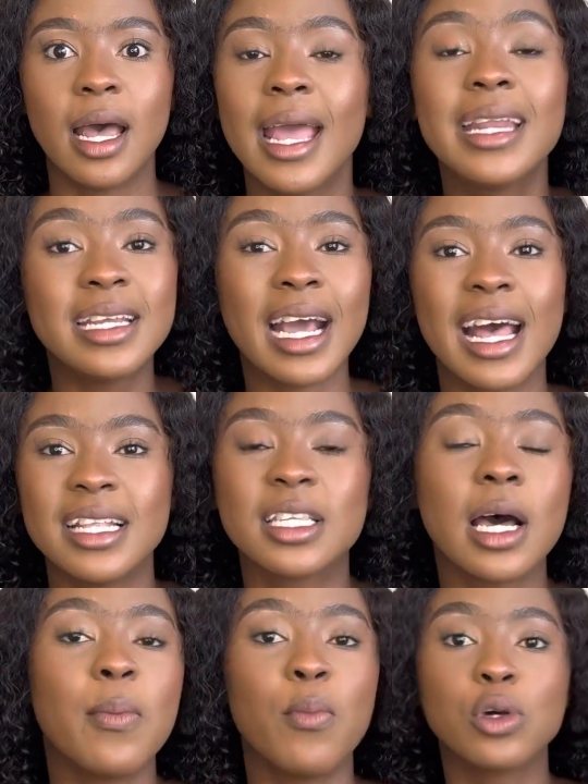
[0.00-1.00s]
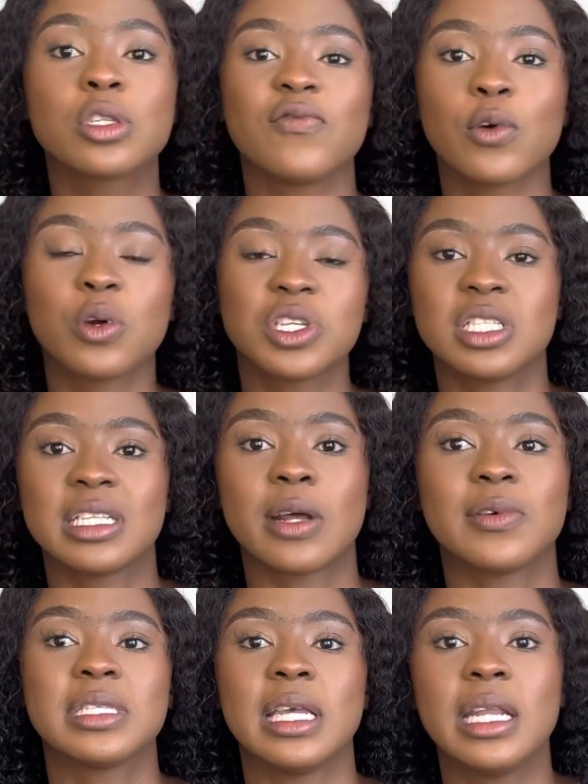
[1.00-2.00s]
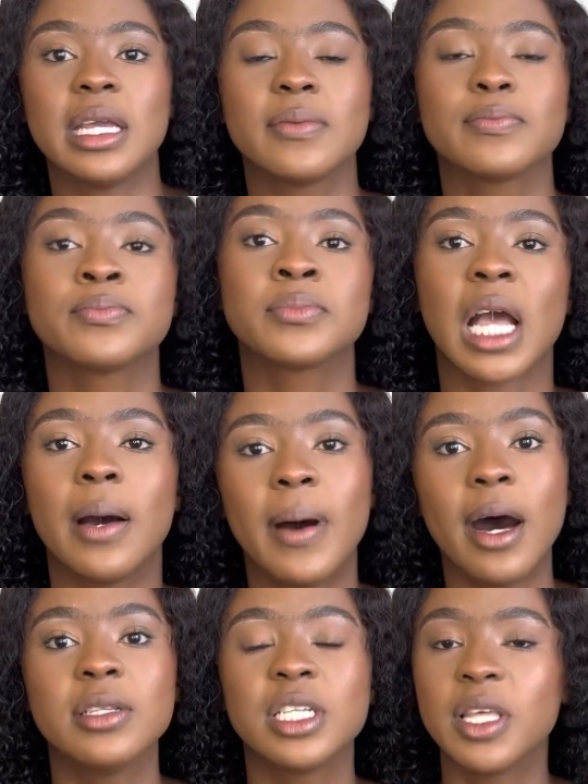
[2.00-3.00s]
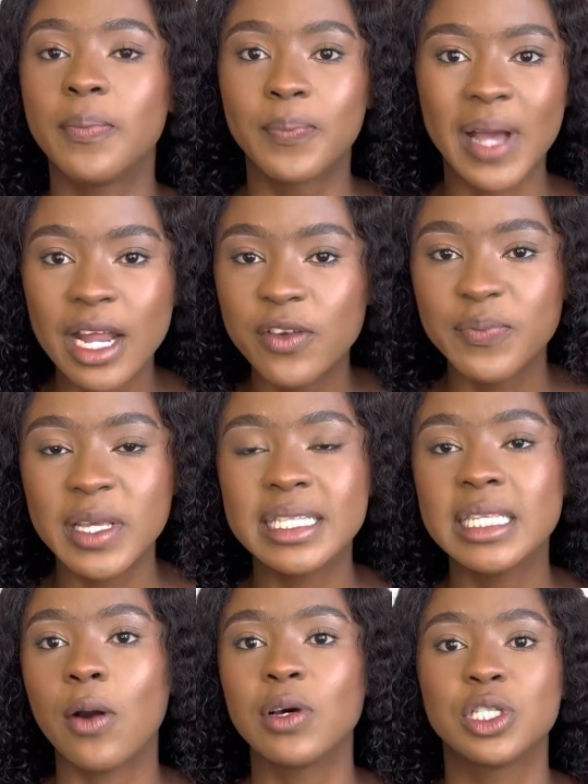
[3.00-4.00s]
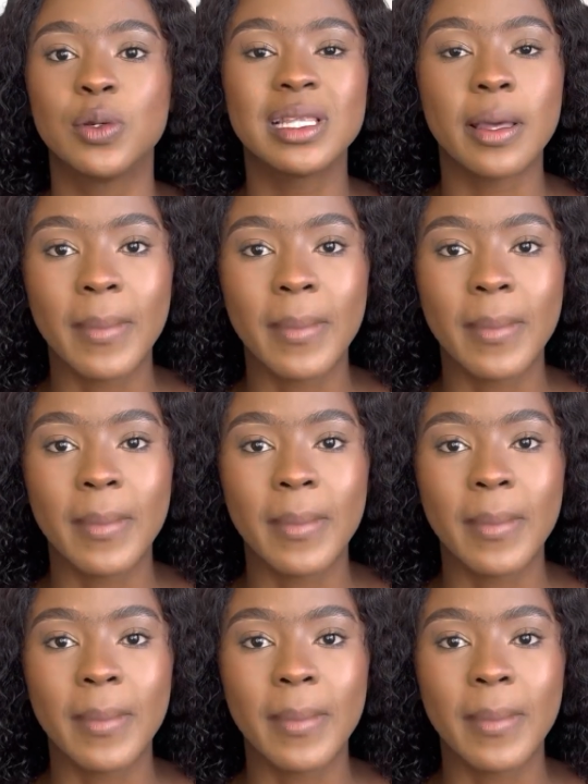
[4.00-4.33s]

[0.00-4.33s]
answer most of the questions that getting about the kind of BSc I was doing,